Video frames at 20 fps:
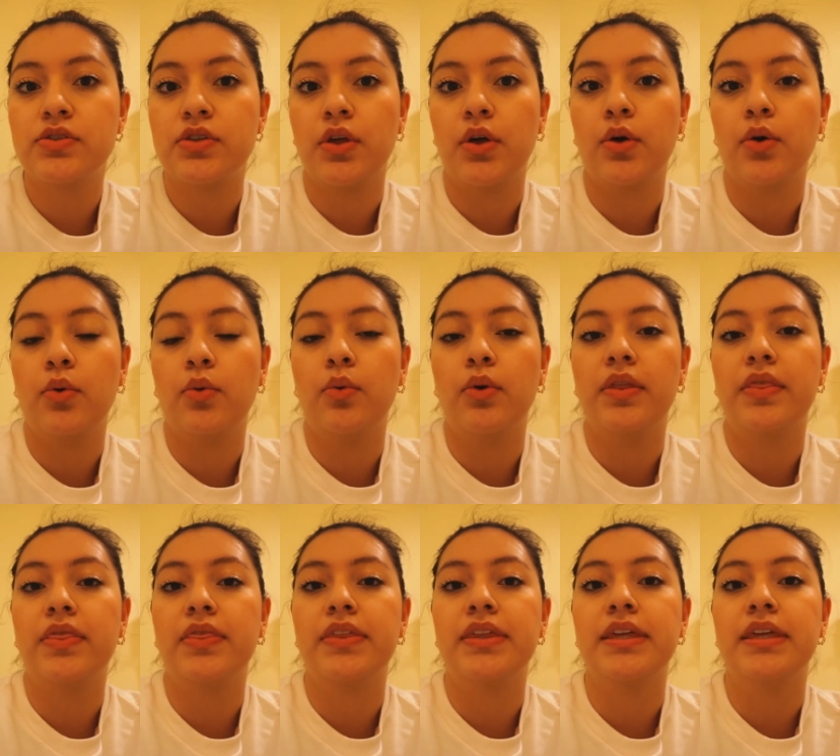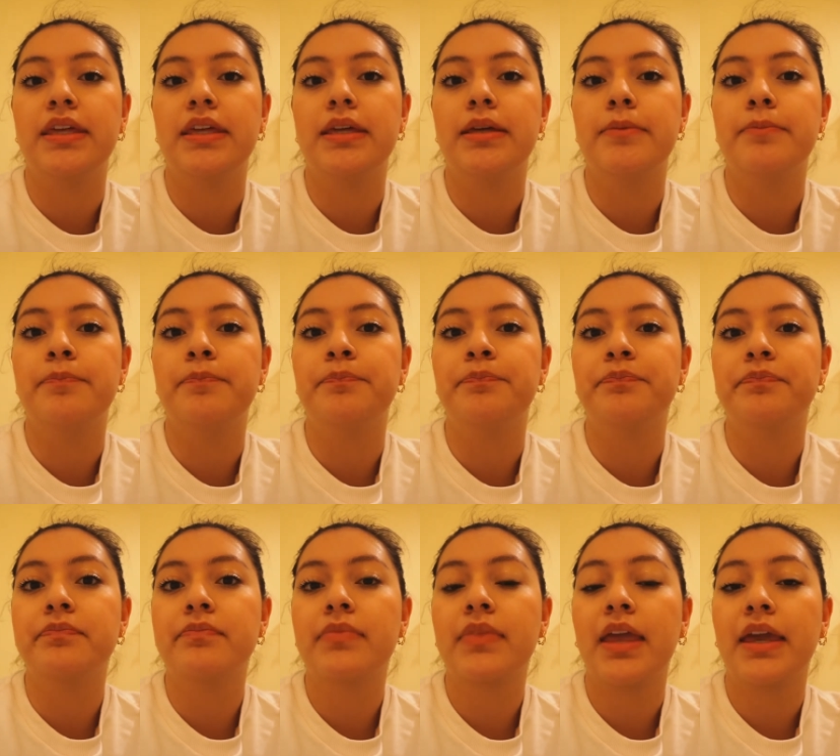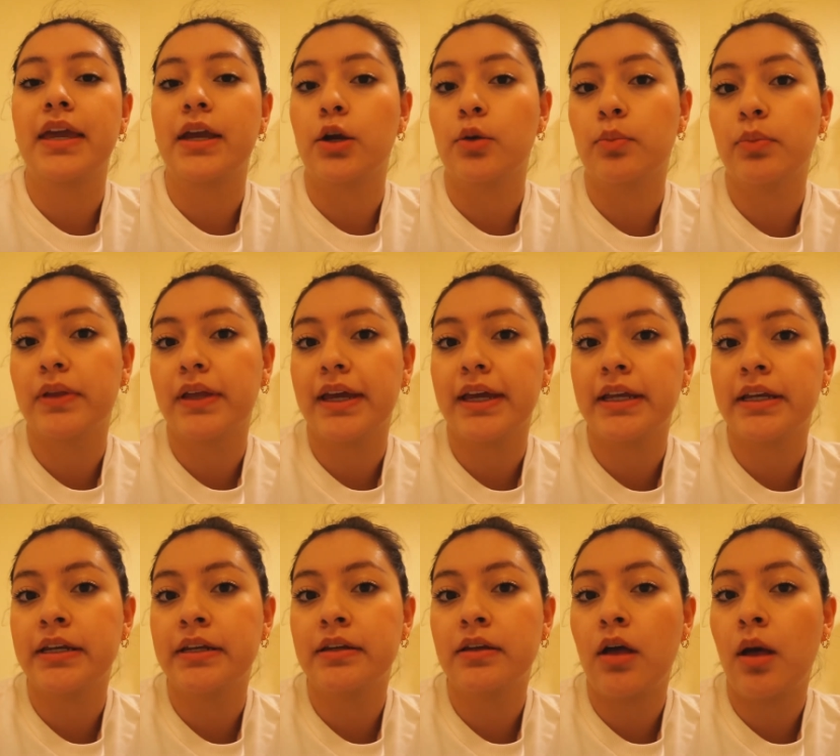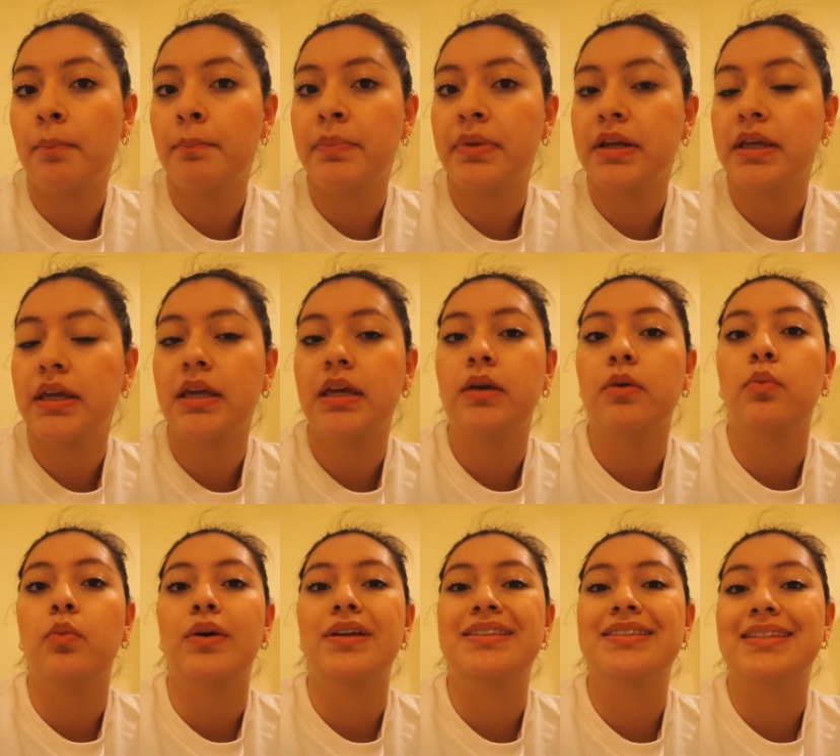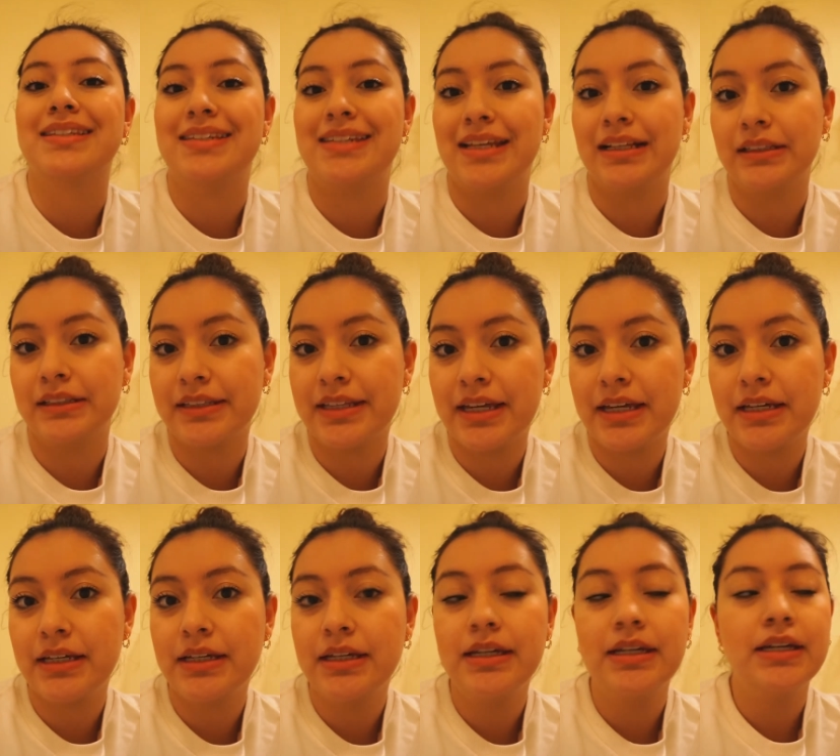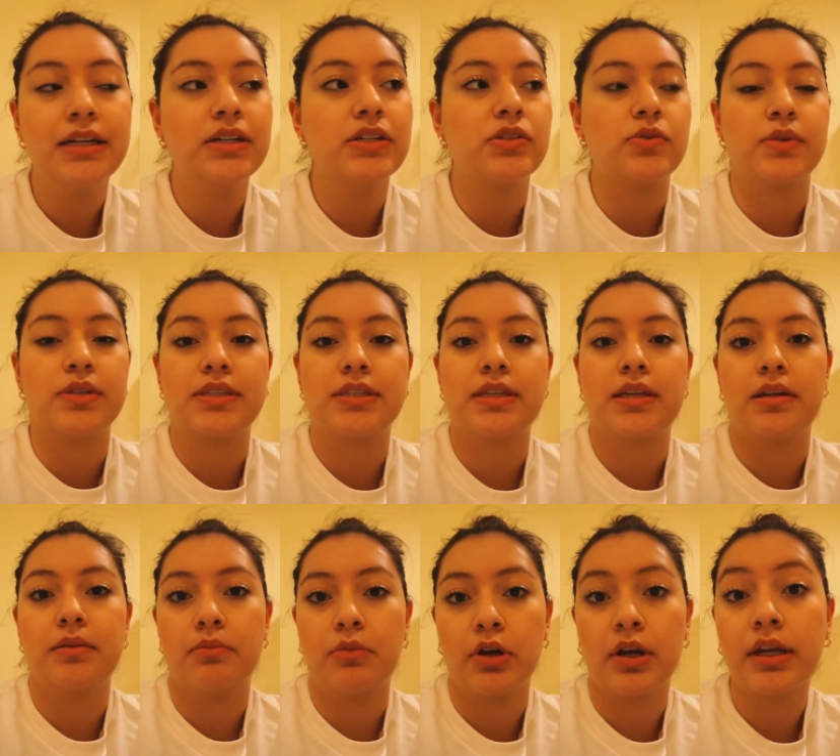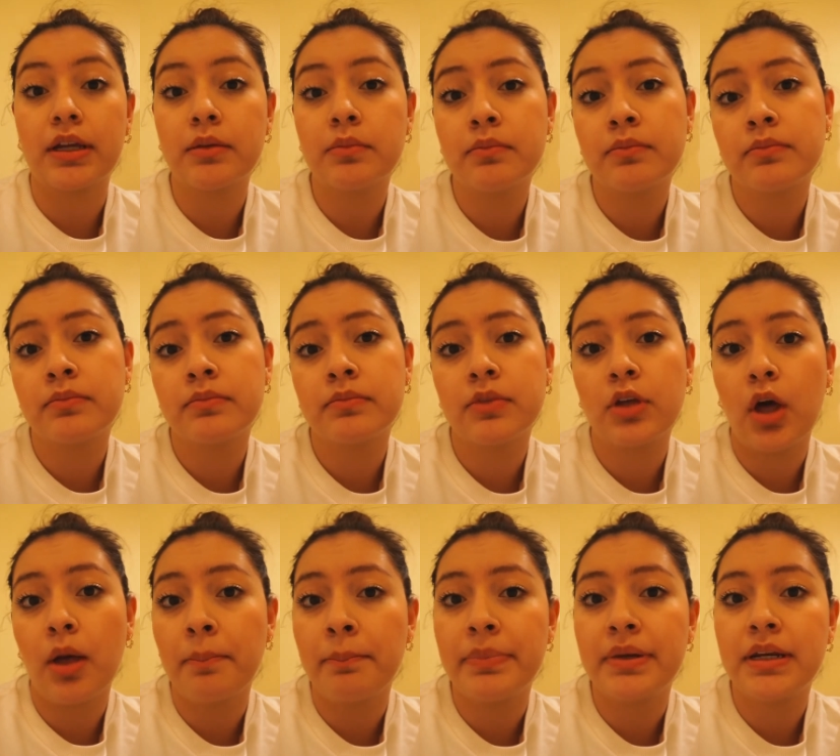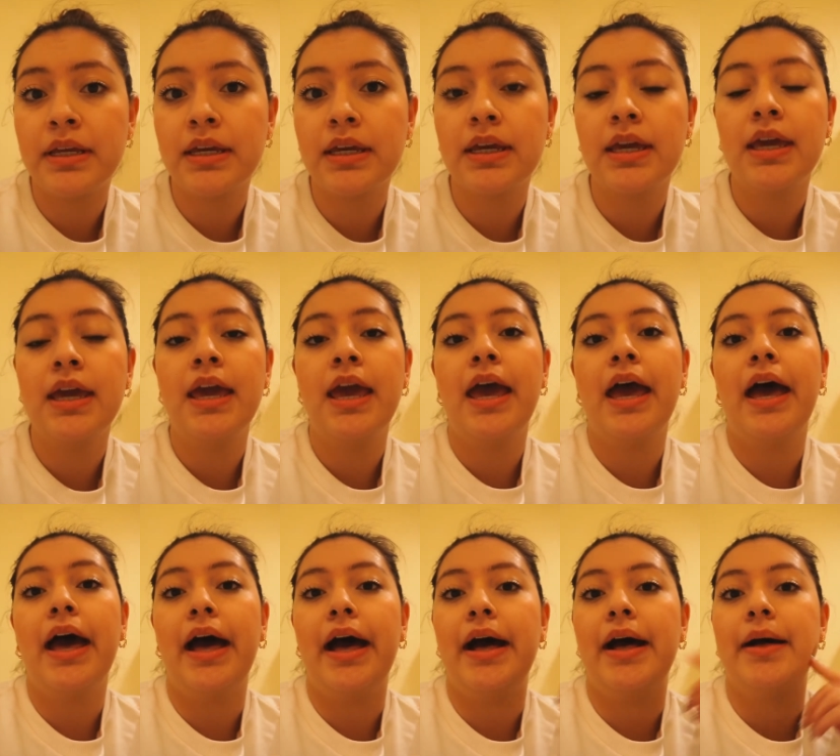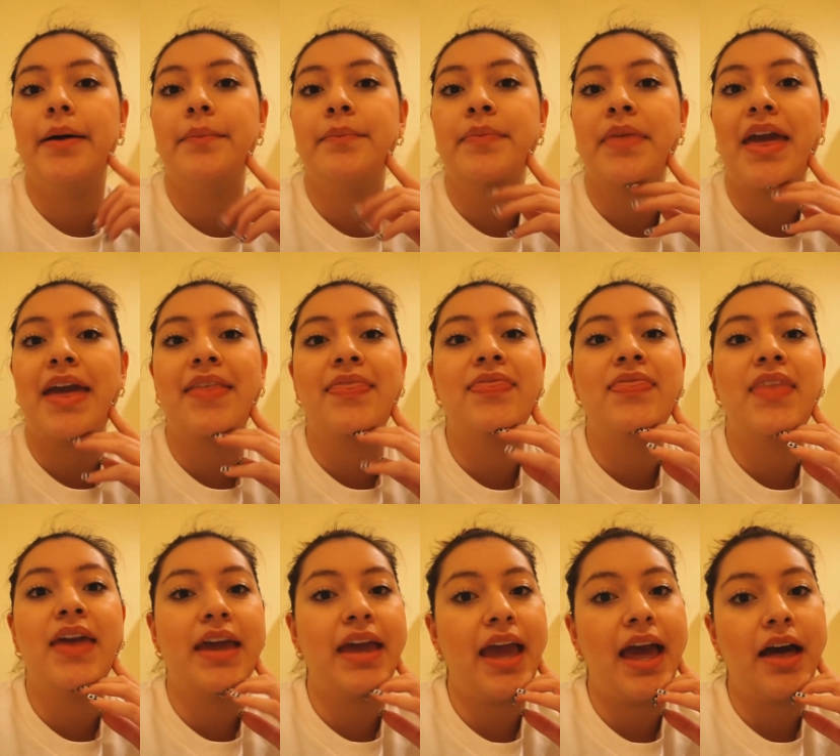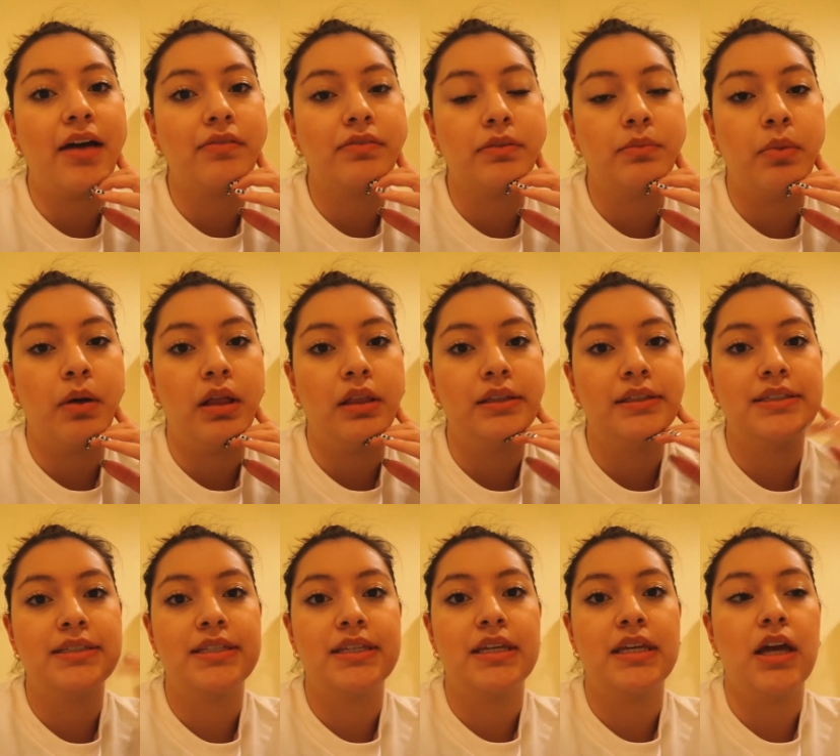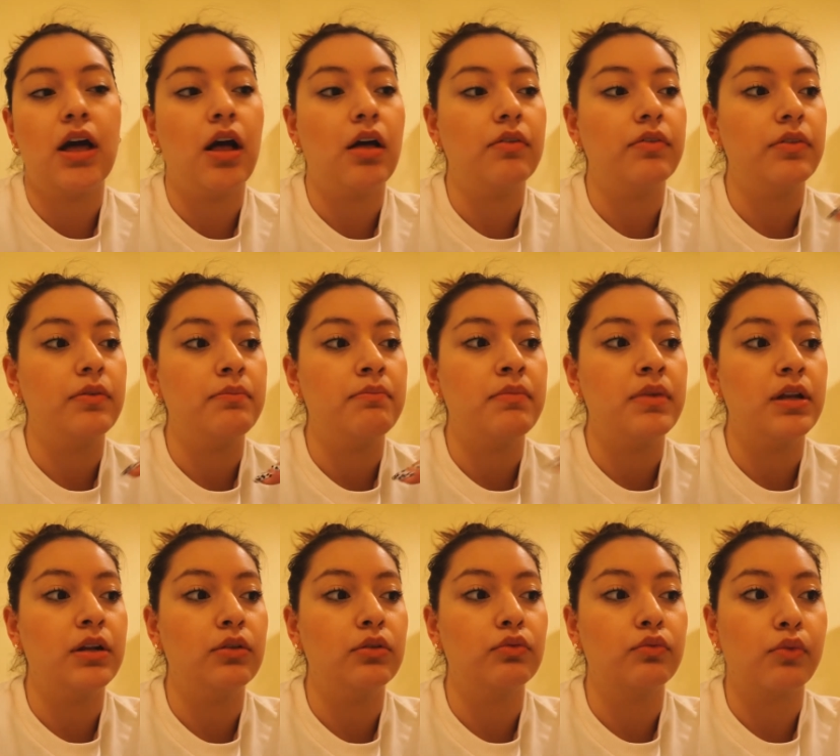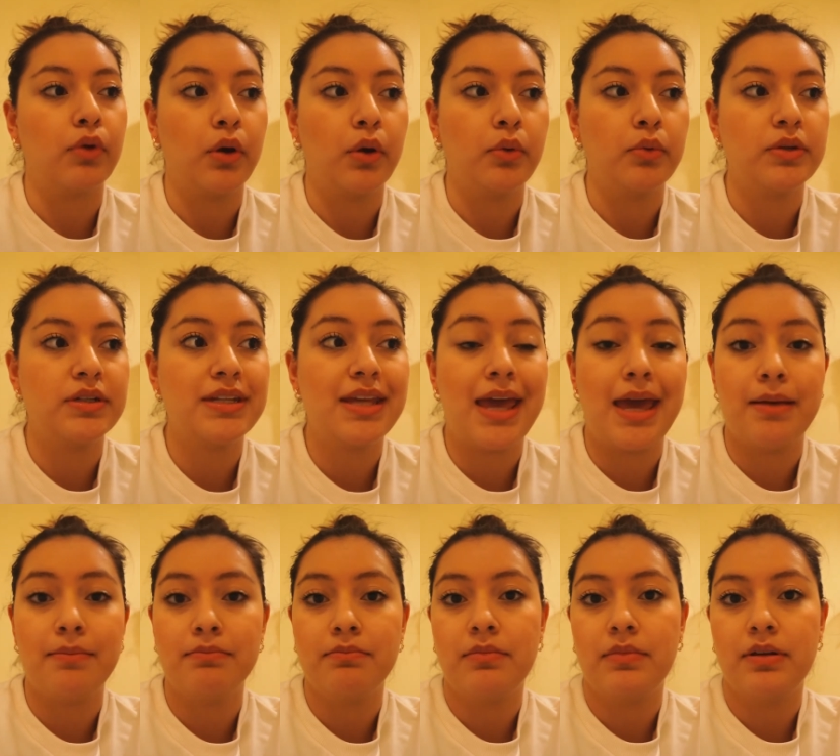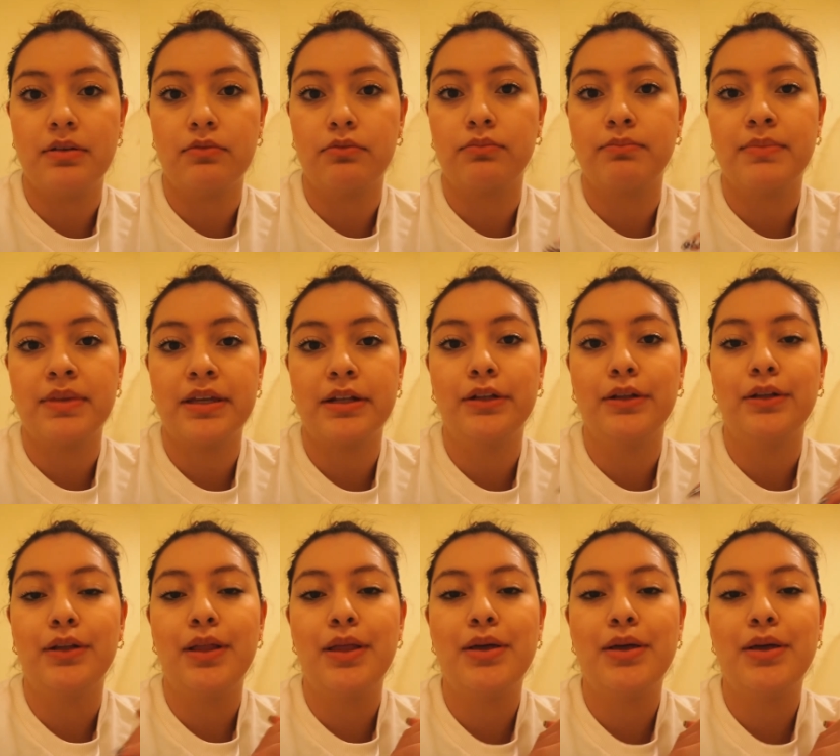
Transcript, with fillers: so the um, airplane company was Delta, so it's an American company, um, and they have the policy of the middle road and middle